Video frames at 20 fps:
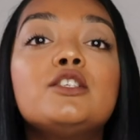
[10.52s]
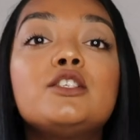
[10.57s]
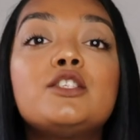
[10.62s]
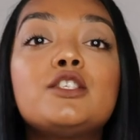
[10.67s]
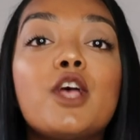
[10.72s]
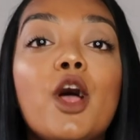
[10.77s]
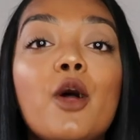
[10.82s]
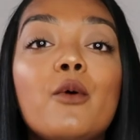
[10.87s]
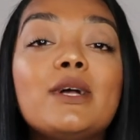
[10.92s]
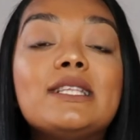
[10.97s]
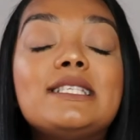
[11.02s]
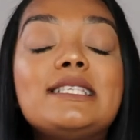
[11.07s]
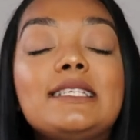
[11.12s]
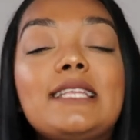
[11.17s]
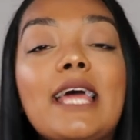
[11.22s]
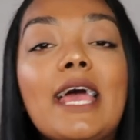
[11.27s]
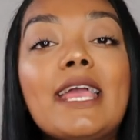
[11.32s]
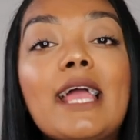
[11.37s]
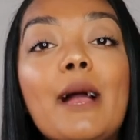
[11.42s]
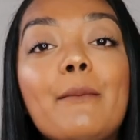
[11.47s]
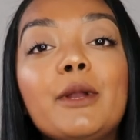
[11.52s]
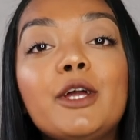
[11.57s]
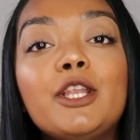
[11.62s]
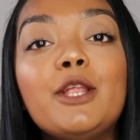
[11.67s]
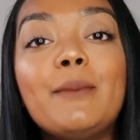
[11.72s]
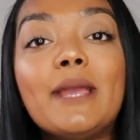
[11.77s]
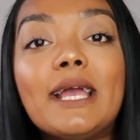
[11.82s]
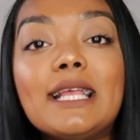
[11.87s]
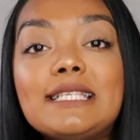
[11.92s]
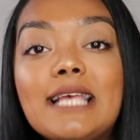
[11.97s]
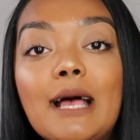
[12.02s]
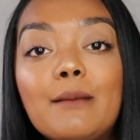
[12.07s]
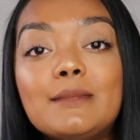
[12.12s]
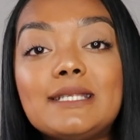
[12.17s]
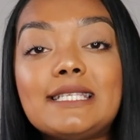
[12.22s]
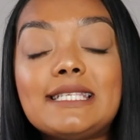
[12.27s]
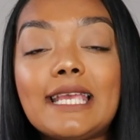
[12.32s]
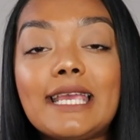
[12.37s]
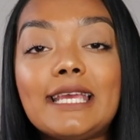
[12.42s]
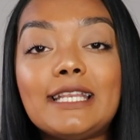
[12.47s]
So today I'm going to be
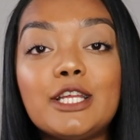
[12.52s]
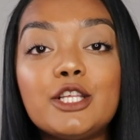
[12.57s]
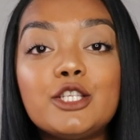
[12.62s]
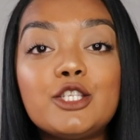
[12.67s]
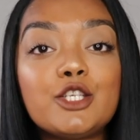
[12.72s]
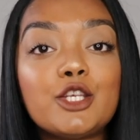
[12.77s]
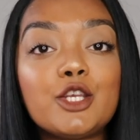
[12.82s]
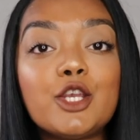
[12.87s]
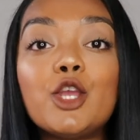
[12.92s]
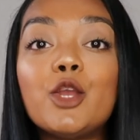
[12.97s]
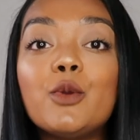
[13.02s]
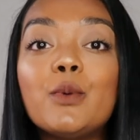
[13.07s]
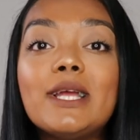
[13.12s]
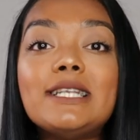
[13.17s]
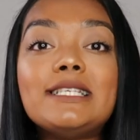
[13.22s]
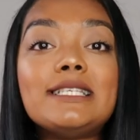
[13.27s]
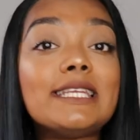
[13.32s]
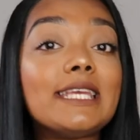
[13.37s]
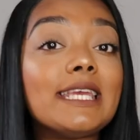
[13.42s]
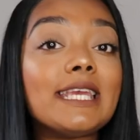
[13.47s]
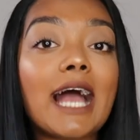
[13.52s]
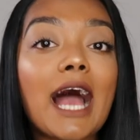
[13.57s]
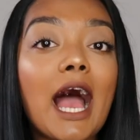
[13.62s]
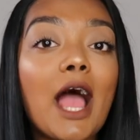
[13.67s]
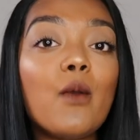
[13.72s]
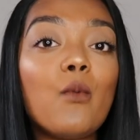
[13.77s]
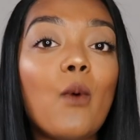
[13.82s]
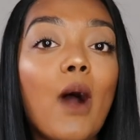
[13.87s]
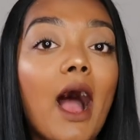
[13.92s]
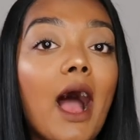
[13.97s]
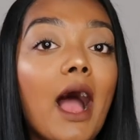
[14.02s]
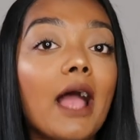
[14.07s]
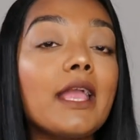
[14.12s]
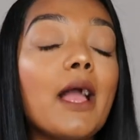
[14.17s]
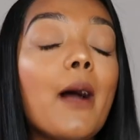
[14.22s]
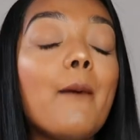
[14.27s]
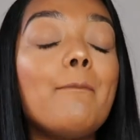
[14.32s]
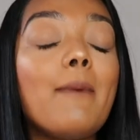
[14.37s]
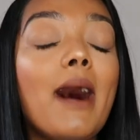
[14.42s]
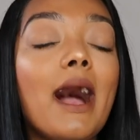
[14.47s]
attempting to
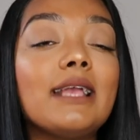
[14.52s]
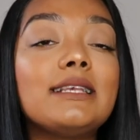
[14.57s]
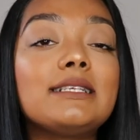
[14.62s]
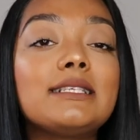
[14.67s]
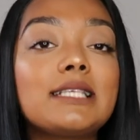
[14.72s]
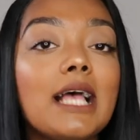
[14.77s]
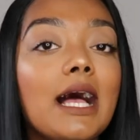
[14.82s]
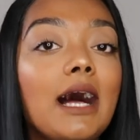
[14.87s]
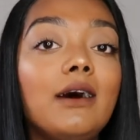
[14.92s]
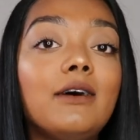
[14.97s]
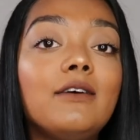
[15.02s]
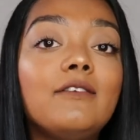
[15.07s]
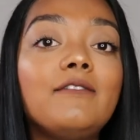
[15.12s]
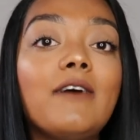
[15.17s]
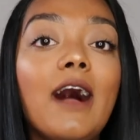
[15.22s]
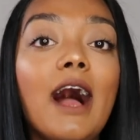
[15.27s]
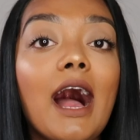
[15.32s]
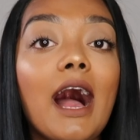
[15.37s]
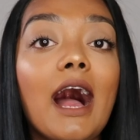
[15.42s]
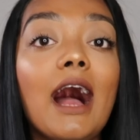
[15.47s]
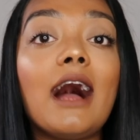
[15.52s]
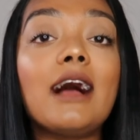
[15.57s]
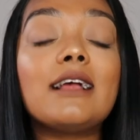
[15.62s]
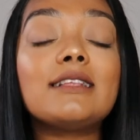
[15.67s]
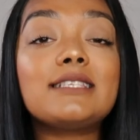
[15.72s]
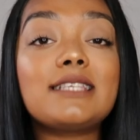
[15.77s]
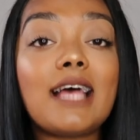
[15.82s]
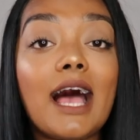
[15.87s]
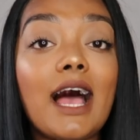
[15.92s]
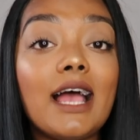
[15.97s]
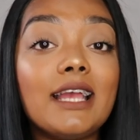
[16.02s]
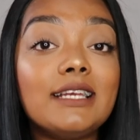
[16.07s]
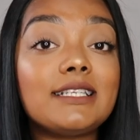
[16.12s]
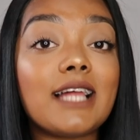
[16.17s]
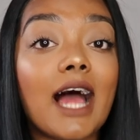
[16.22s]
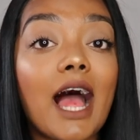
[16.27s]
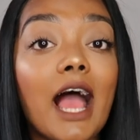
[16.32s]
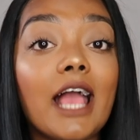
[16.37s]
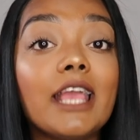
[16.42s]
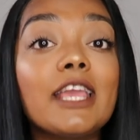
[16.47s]
DIY myself a
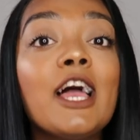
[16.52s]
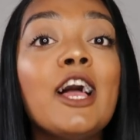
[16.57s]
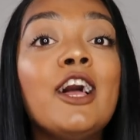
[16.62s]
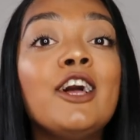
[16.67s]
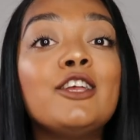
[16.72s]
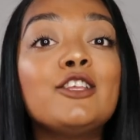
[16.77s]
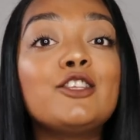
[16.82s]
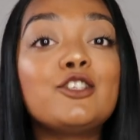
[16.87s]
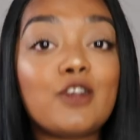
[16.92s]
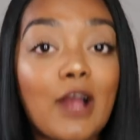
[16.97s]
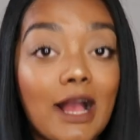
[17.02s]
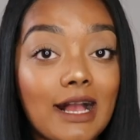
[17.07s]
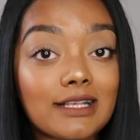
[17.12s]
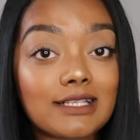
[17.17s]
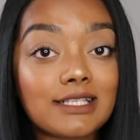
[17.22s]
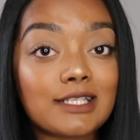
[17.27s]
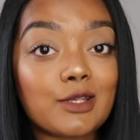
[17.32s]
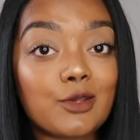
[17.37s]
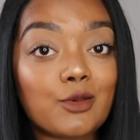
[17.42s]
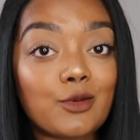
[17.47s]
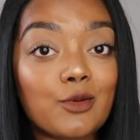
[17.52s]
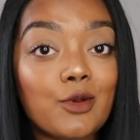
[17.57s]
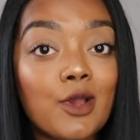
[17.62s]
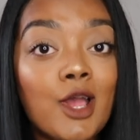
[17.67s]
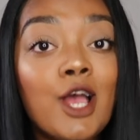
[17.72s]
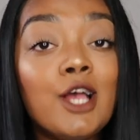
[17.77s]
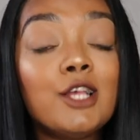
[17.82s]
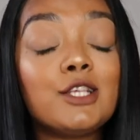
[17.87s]
tie-dye tracksuit.